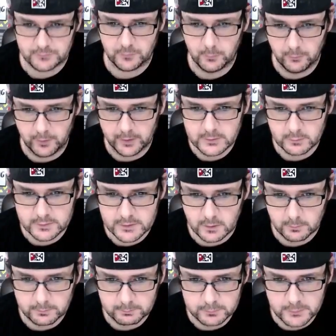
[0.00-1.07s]
bricks. What's up?
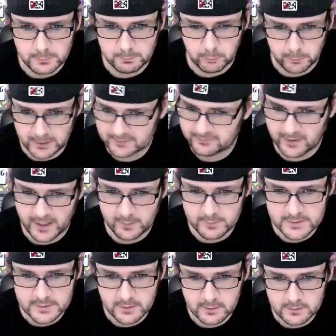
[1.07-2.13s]
Brick vibe is
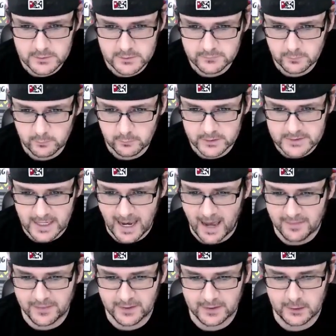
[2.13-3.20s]
here. Just for bricks. Yeah, I
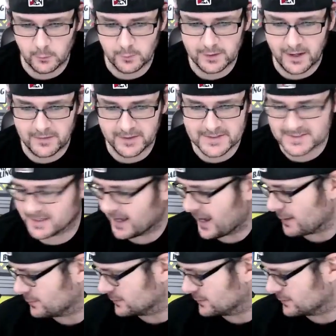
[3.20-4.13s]
think you know what I think it's going to happen